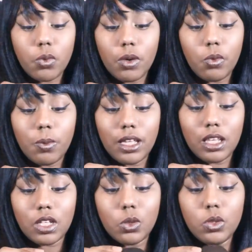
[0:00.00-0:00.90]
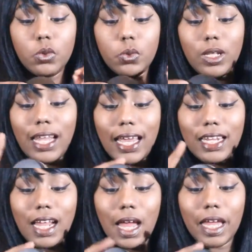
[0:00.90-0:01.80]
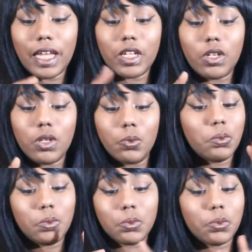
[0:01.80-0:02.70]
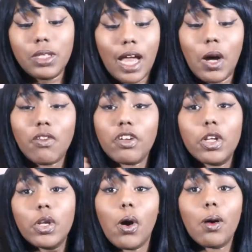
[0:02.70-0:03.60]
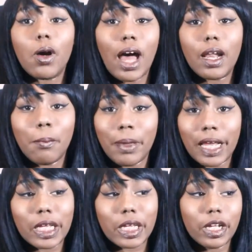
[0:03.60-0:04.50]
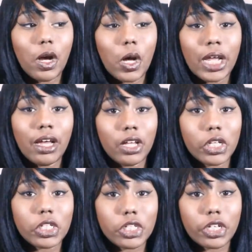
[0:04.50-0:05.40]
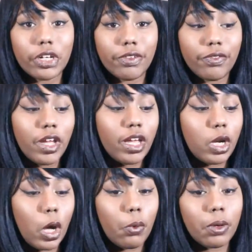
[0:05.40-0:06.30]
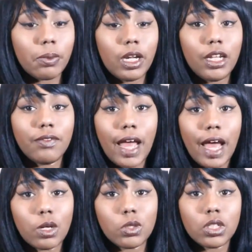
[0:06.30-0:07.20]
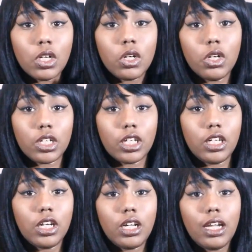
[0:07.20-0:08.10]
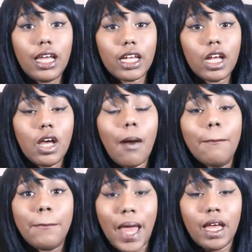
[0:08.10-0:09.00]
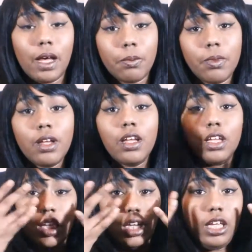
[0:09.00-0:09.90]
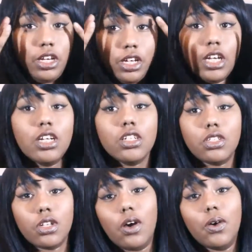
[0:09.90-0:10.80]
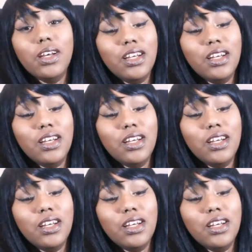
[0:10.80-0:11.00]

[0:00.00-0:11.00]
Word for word: 1 would be a little too light. I I don't really know how to bake and all that other stuff. You know, I want to be leaving the house looking like bam here. So